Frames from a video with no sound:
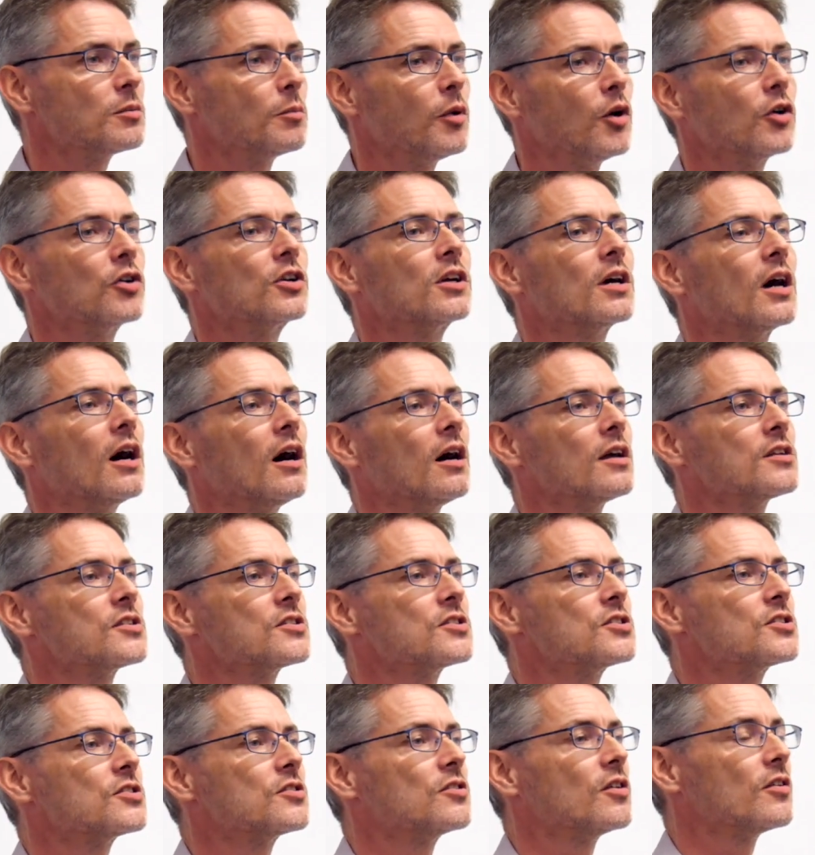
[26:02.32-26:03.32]

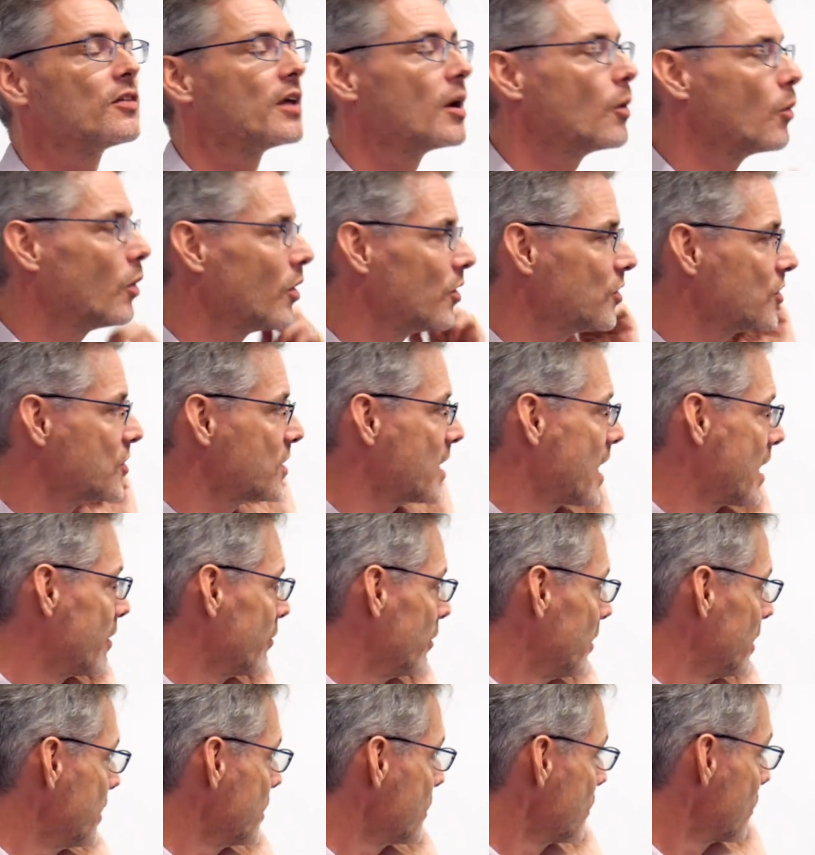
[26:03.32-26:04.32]
podcasts that they want to have
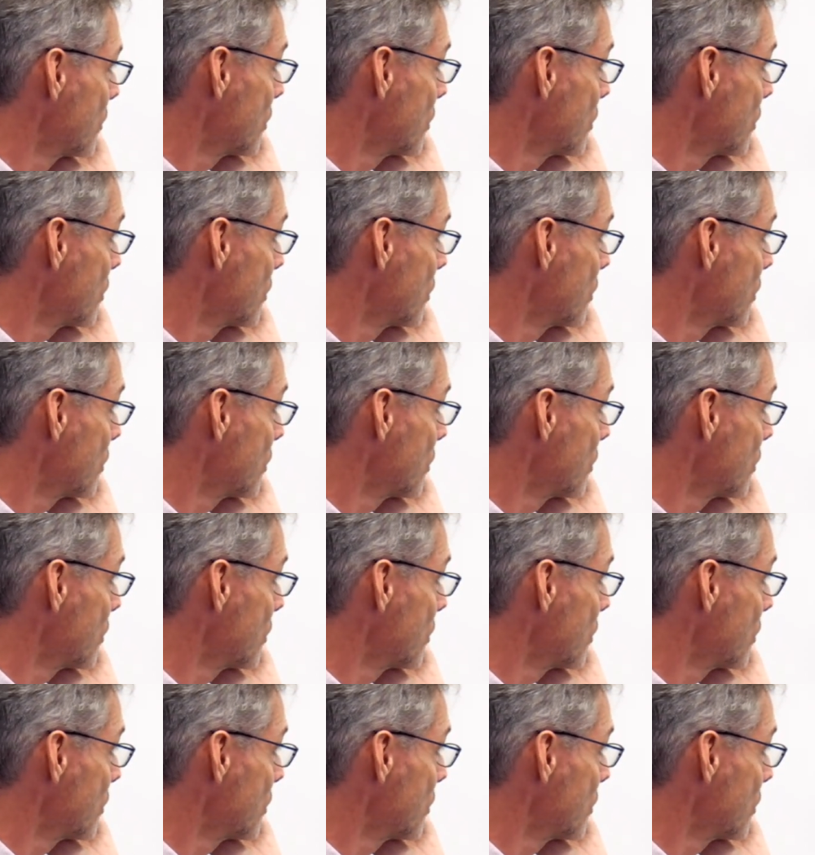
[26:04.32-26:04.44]
a listen